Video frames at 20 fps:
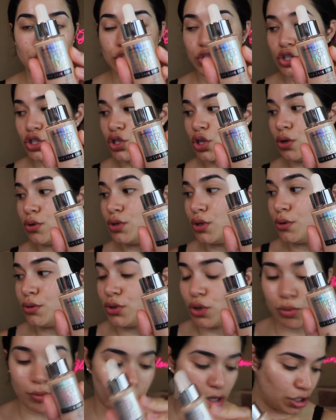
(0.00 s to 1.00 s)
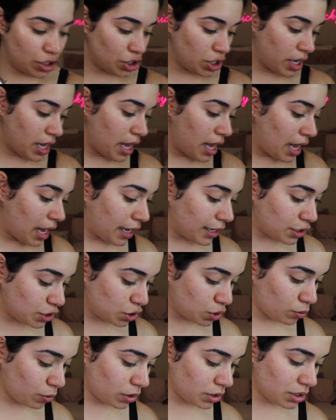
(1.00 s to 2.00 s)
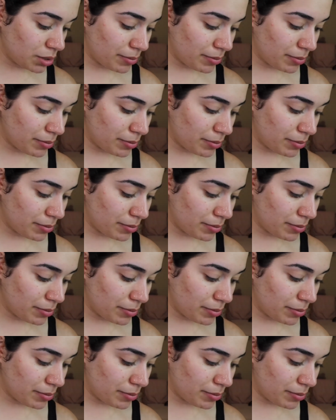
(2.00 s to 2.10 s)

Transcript: so, so, so much. I do want